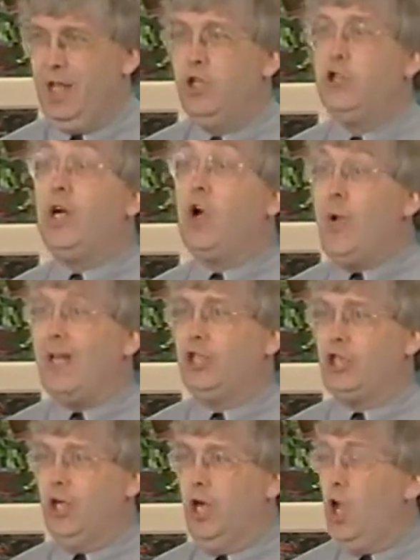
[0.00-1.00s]
Trick
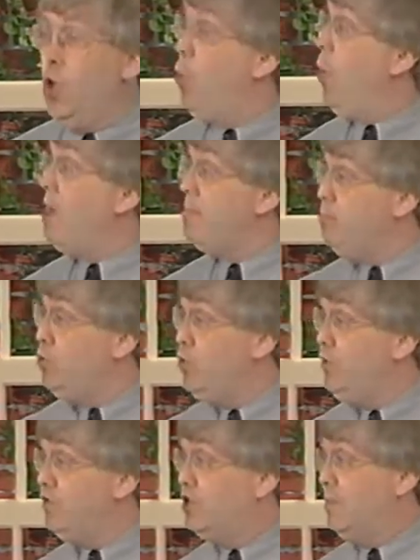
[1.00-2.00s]
question: what
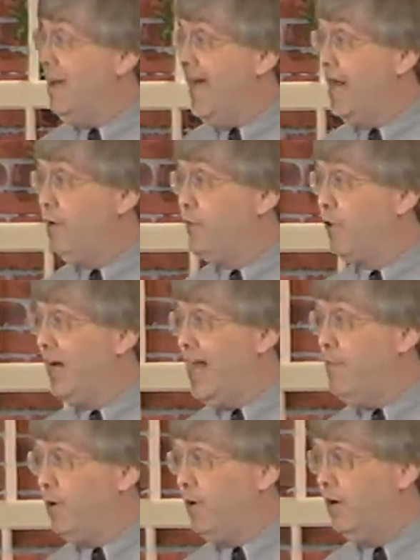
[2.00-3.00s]
moves demand for
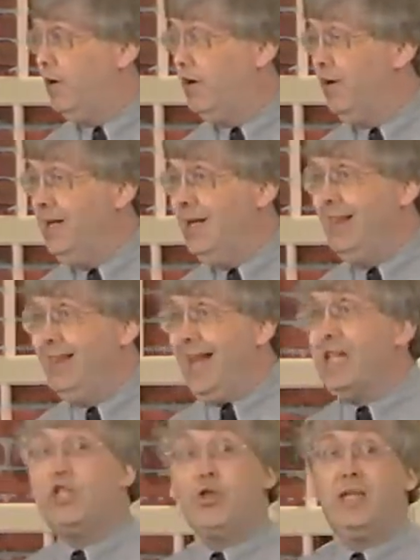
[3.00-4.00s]
labor? The
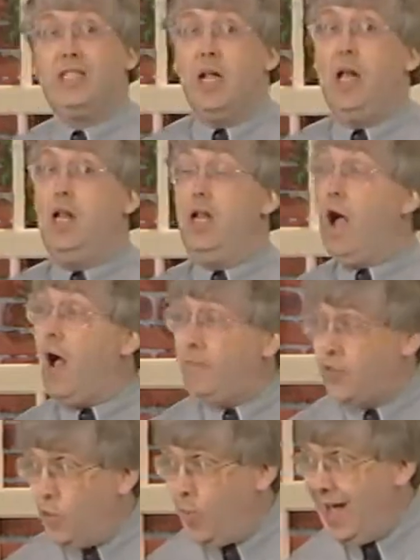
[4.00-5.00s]
answer is
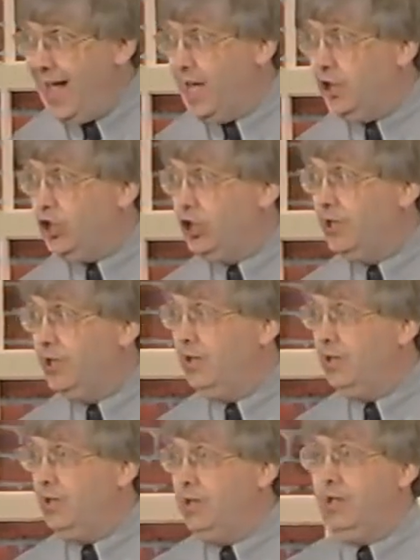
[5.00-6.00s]
not the wage.
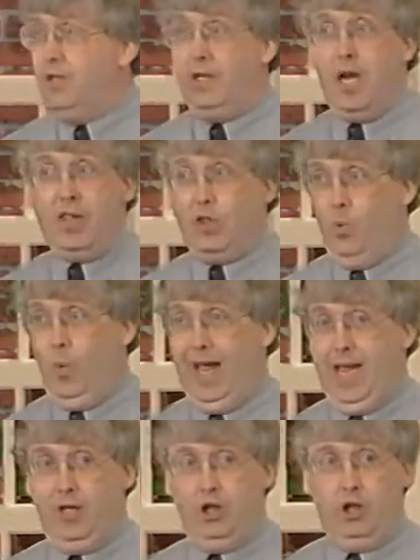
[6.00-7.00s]
Not the
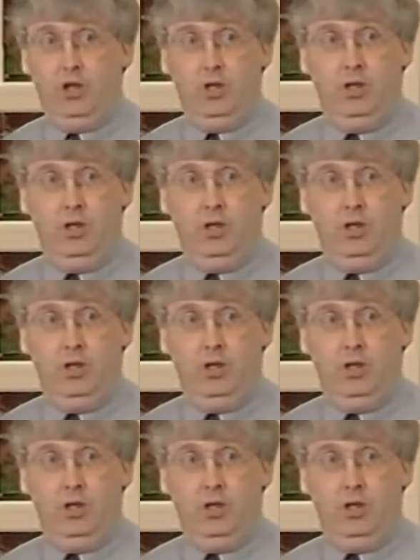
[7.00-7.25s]
wage.